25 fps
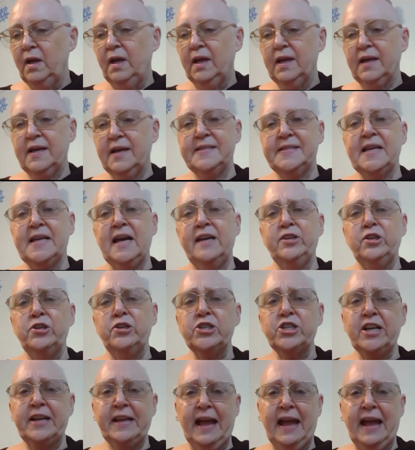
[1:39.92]
because I
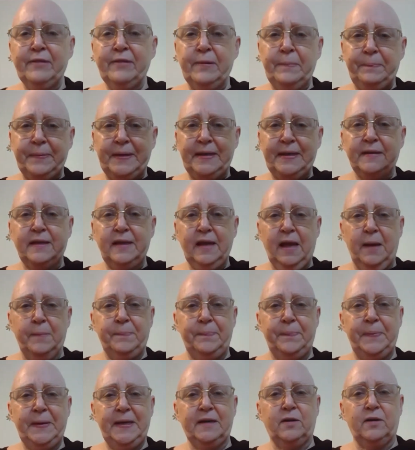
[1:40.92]
usually have a big, a
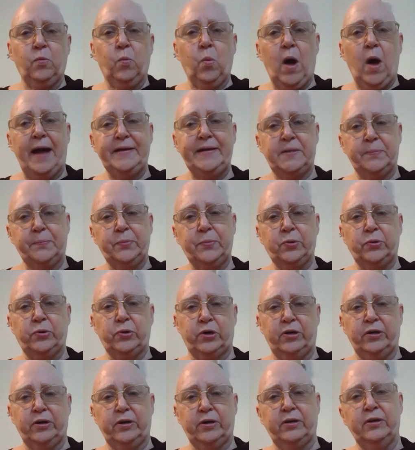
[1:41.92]
big
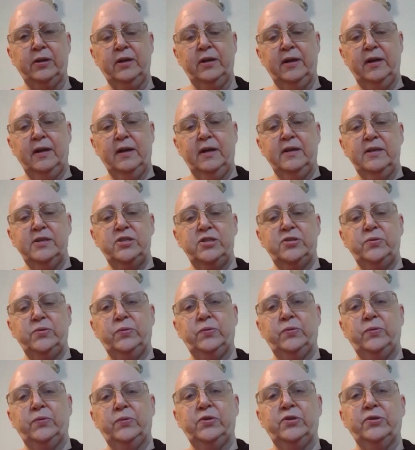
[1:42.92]
whiteboard
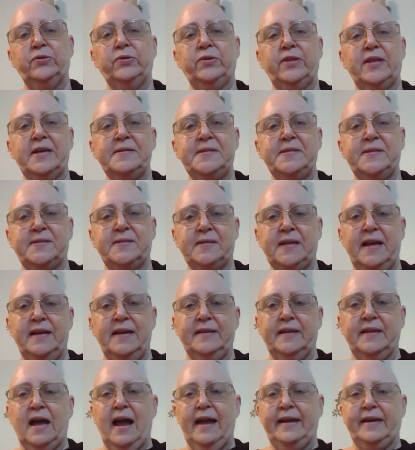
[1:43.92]
to do this,
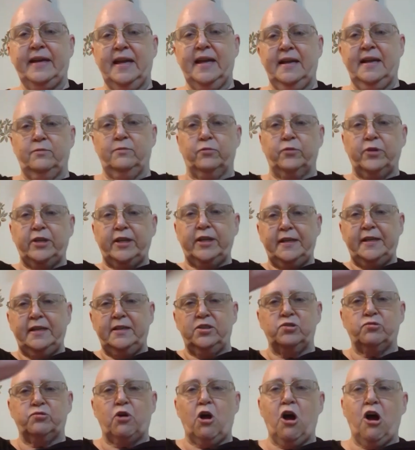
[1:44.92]
and I can really
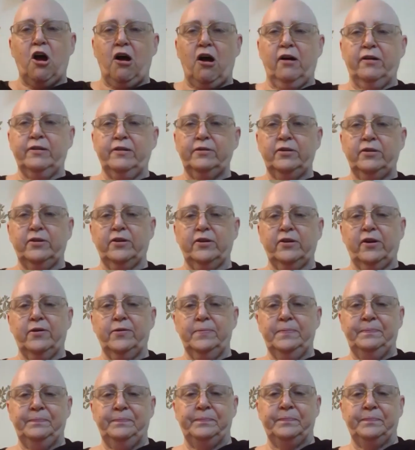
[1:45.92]
draw, you
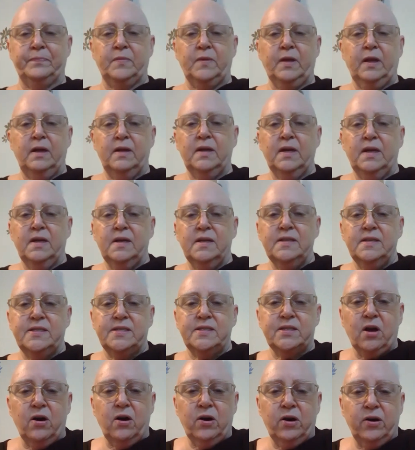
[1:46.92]
know?
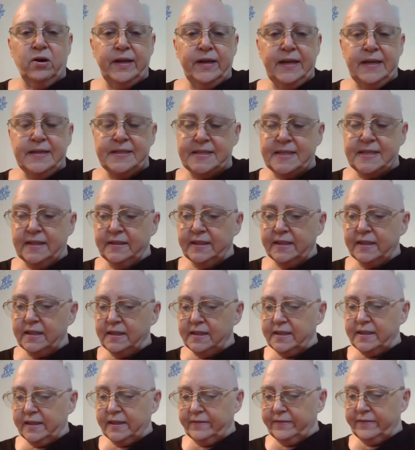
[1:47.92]
So it's a
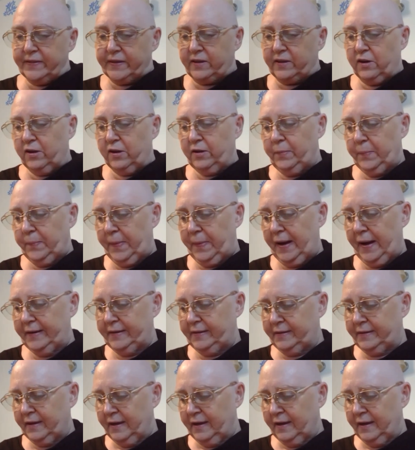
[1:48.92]
little difficult, but